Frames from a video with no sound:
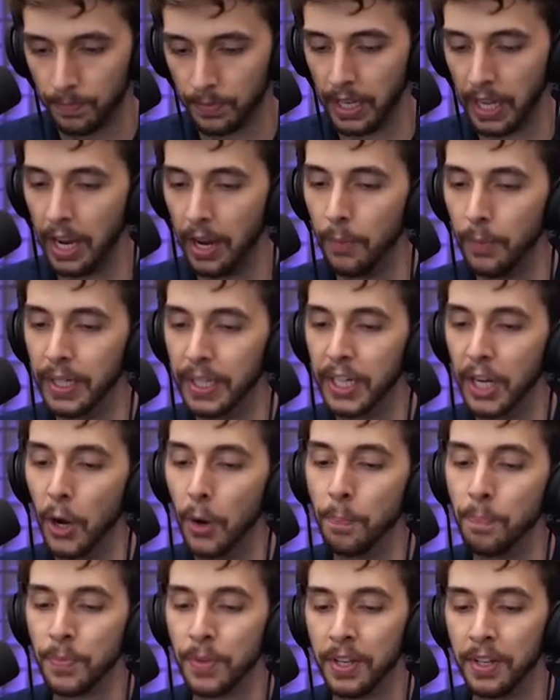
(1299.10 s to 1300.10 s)
There we
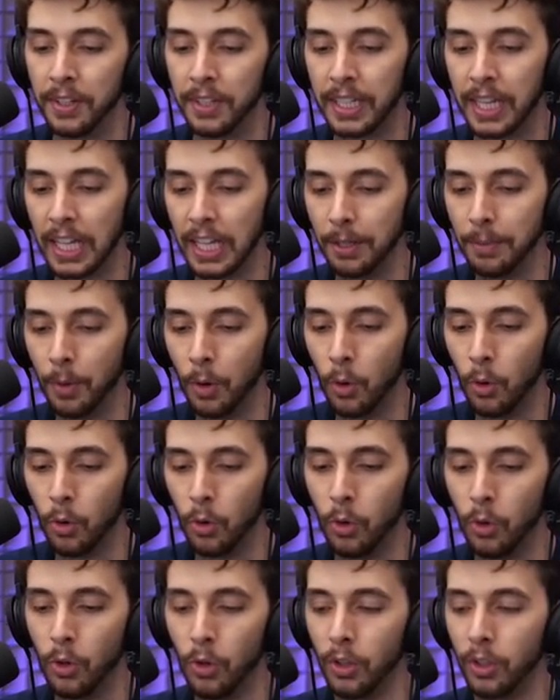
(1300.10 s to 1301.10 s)
go. Get them
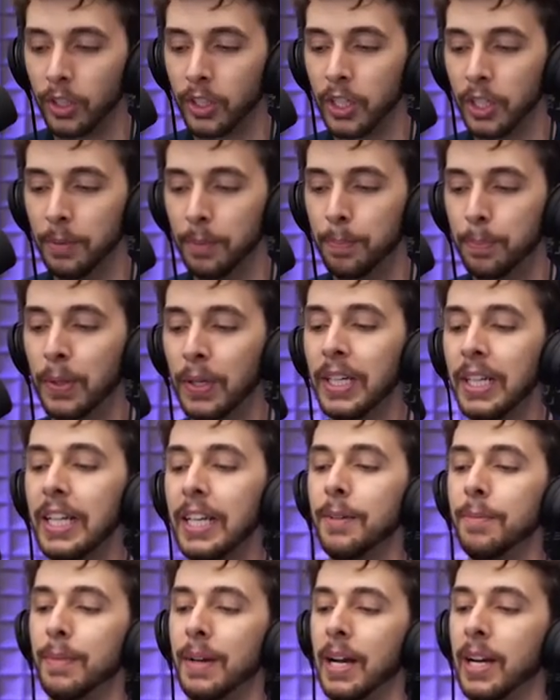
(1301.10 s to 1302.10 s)
all
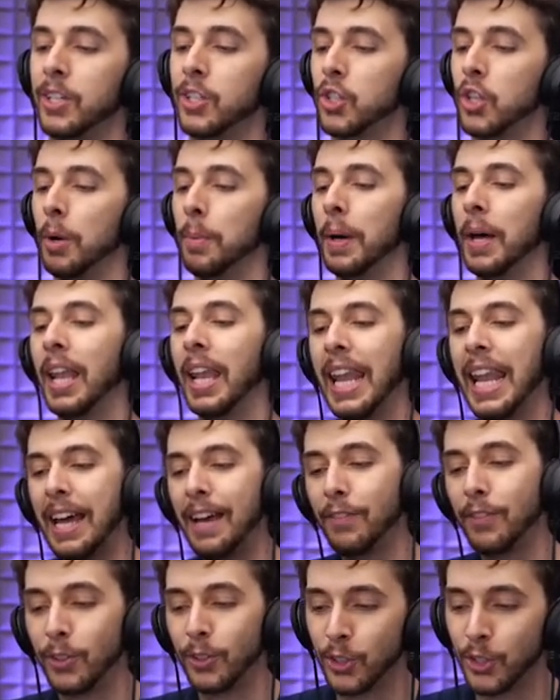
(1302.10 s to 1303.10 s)
completely maxed up. A
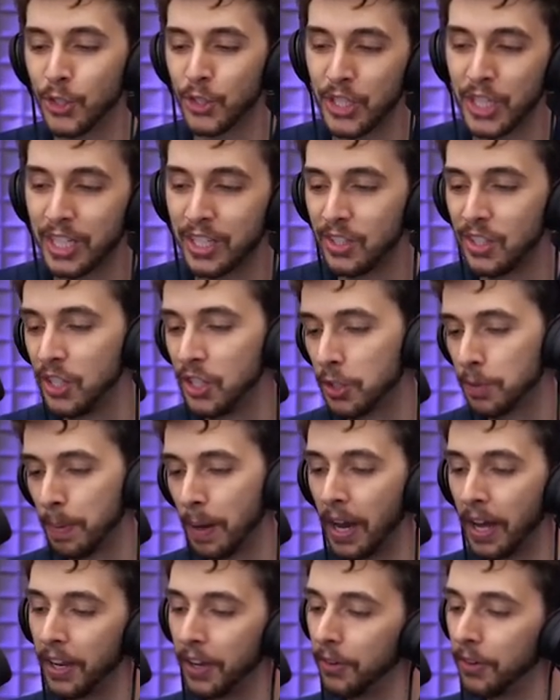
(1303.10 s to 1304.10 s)
level 60
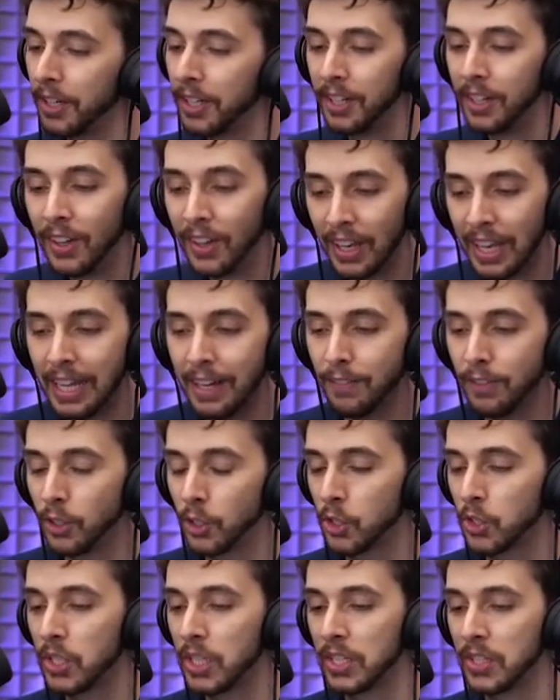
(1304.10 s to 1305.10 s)
Spino
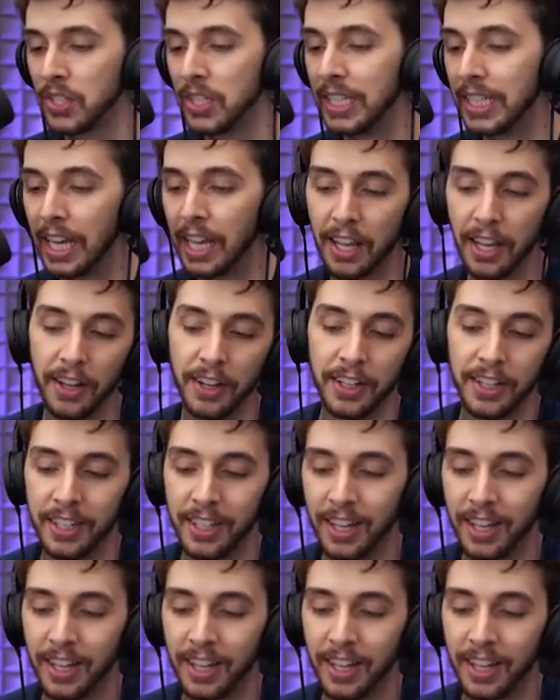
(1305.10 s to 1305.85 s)
level 60 Giga,